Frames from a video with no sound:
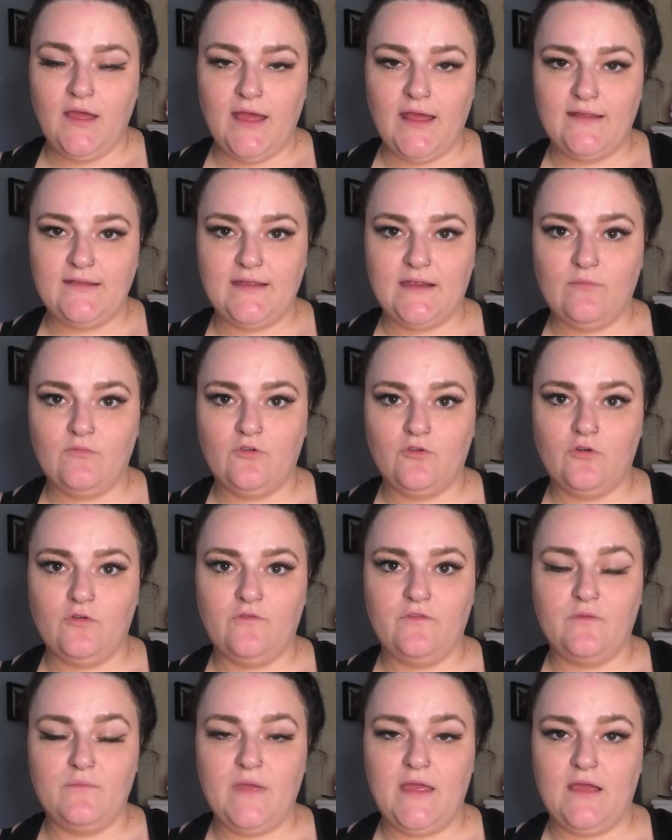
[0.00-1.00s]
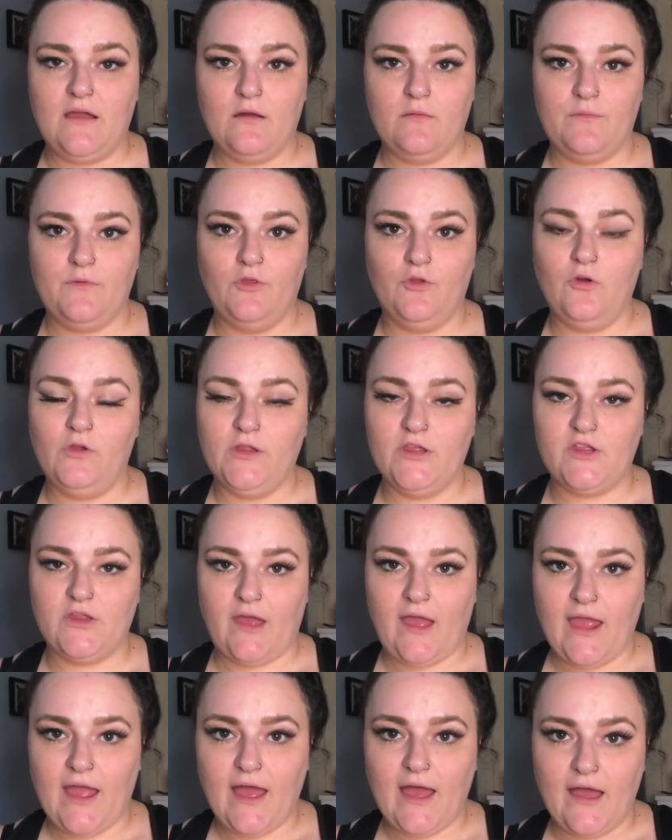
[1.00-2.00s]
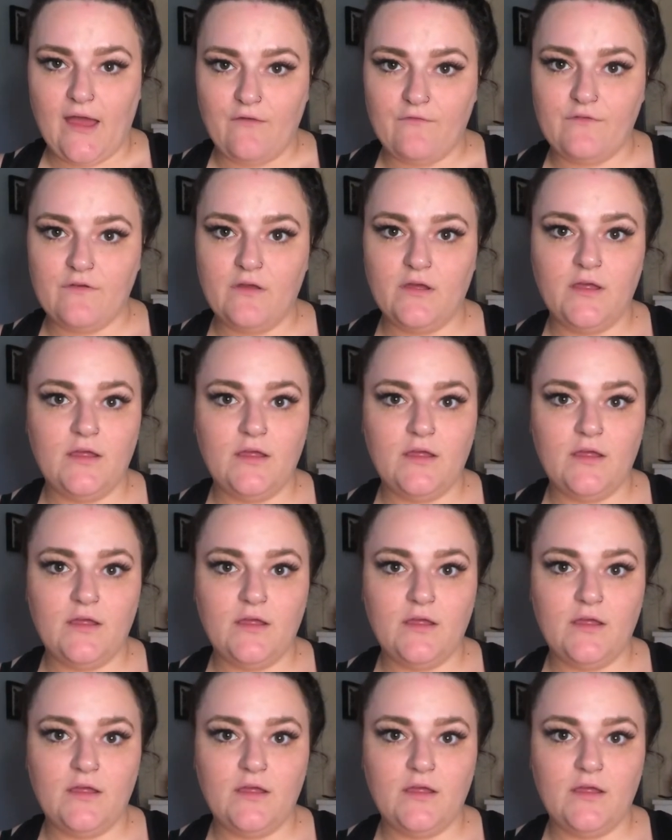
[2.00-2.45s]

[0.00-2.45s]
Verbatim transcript: in terms of the makeup knowledge that I have,